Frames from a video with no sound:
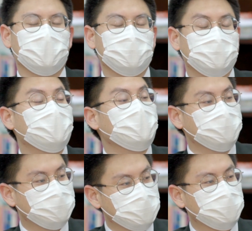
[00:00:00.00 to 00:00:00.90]
It's
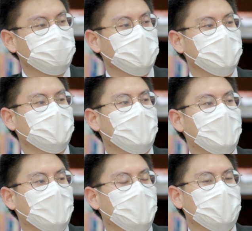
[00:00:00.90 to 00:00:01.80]
the easiest way.
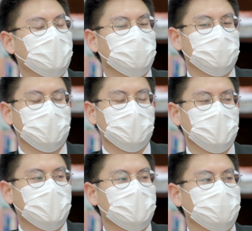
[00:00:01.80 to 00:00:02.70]
And also
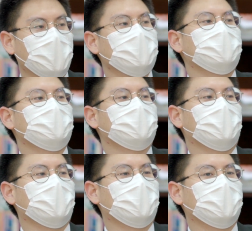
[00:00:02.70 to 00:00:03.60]
you can write
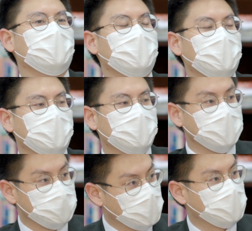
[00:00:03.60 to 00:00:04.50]

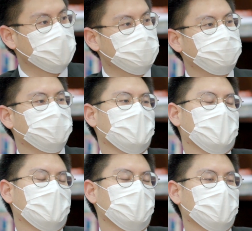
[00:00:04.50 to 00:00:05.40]
an email.
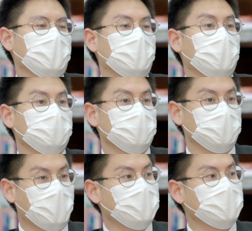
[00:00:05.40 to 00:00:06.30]
You can
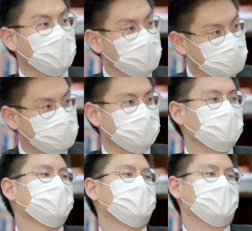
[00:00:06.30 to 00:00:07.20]
also write a letter,
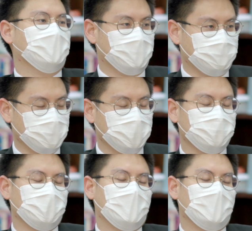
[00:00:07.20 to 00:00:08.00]
right?